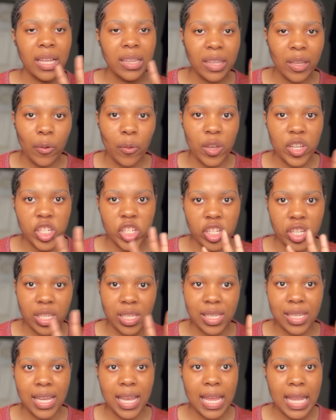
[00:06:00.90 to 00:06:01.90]
the questions
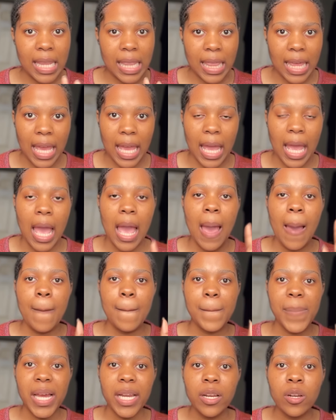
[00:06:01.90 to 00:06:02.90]
here and there,
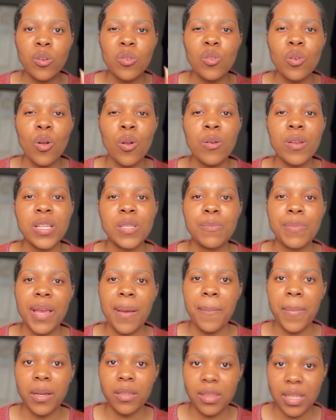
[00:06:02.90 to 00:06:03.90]
but it will always be
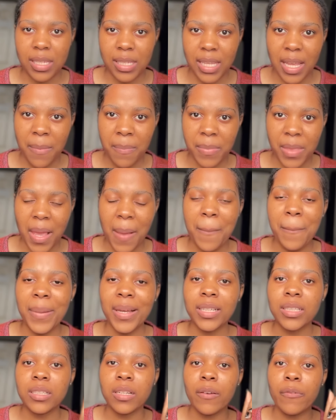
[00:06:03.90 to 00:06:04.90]
about the same thing. But
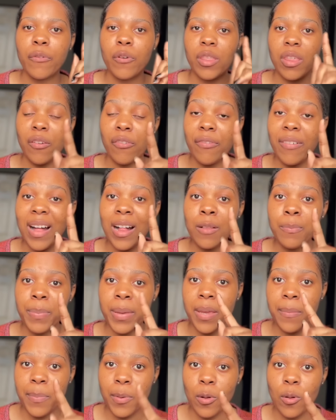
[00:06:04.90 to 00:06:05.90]
for the FAL
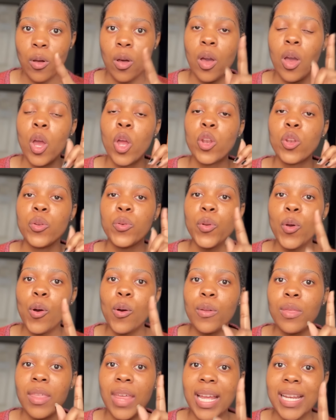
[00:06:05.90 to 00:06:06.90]
people, know
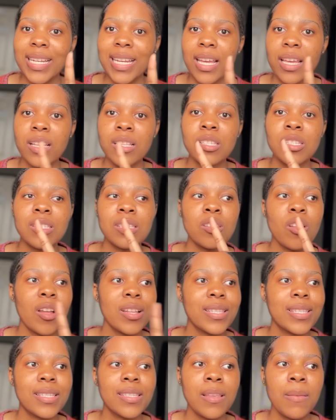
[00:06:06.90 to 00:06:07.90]
that it's not
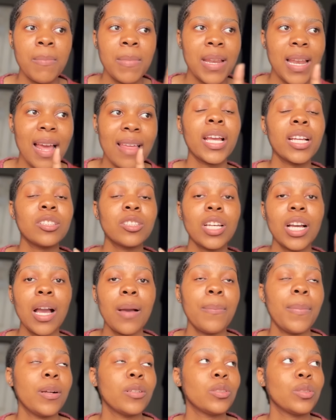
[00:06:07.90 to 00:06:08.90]
similar. They talk
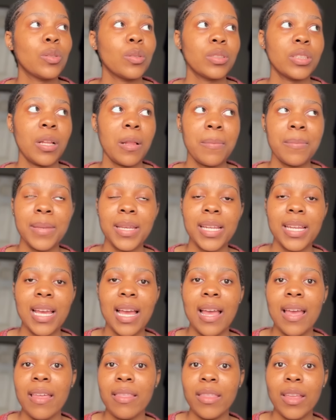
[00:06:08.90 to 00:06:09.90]
about social media
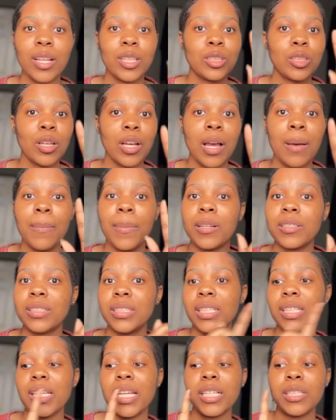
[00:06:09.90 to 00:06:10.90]
and then talk about
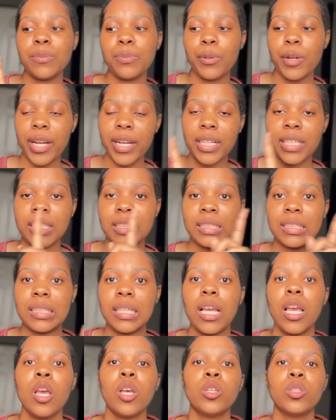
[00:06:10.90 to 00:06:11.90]
teenage pregnancy.
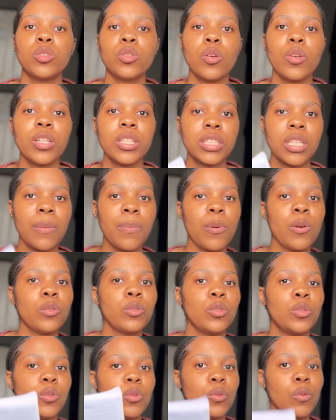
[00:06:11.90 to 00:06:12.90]
So you're
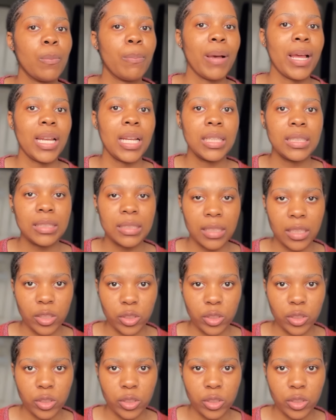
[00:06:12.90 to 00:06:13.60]
supposed to balance the